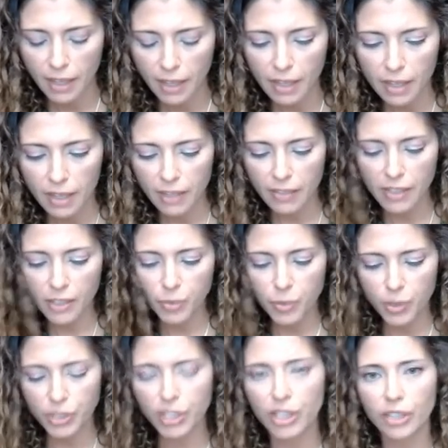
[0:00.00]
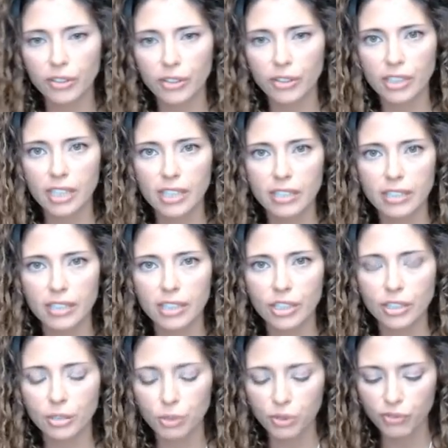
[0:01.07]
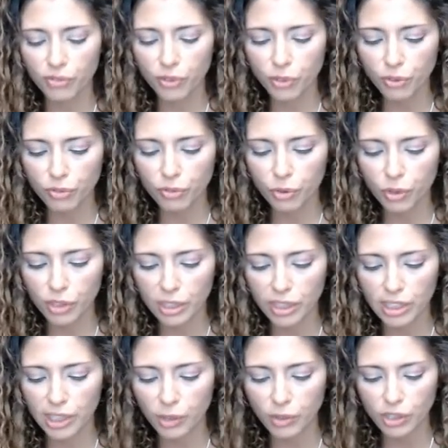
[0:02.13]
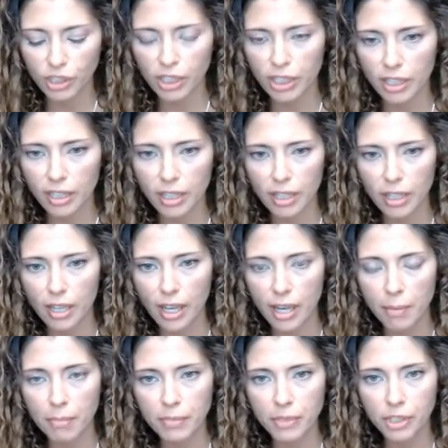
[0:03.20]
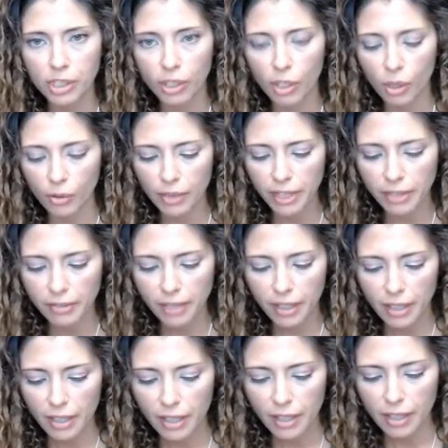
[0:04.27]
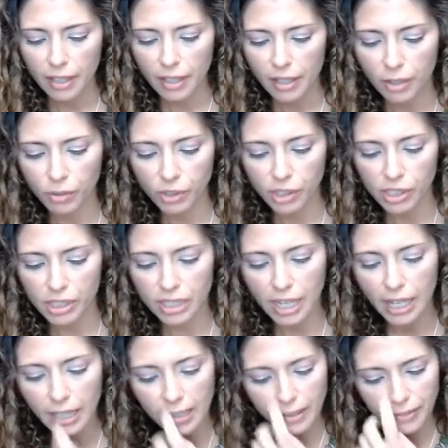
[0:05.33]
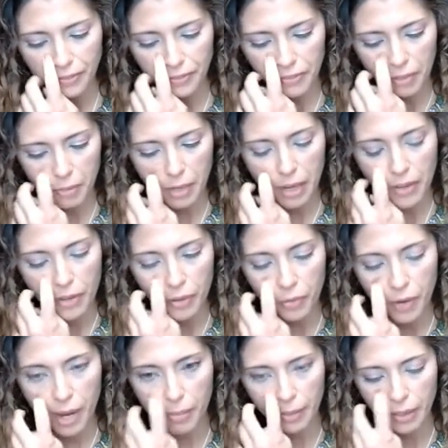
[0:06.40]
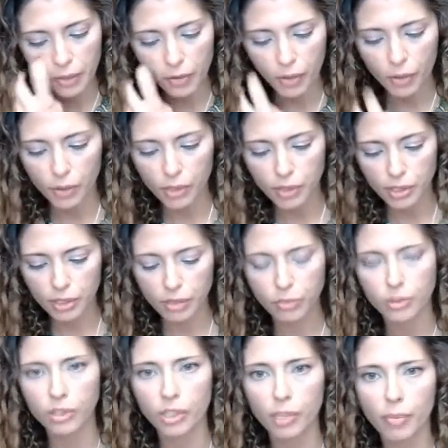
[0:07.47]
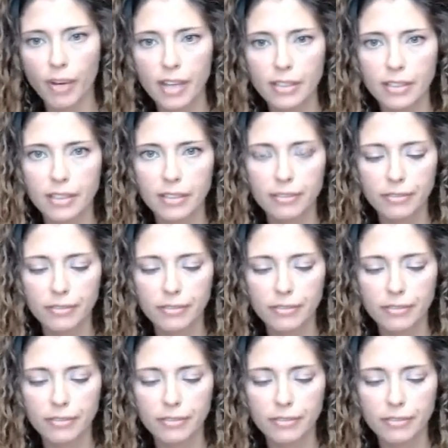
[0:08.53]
This particular test is useful for distinguishing M. chelone, which is negative, from other rapid growers, which are positive.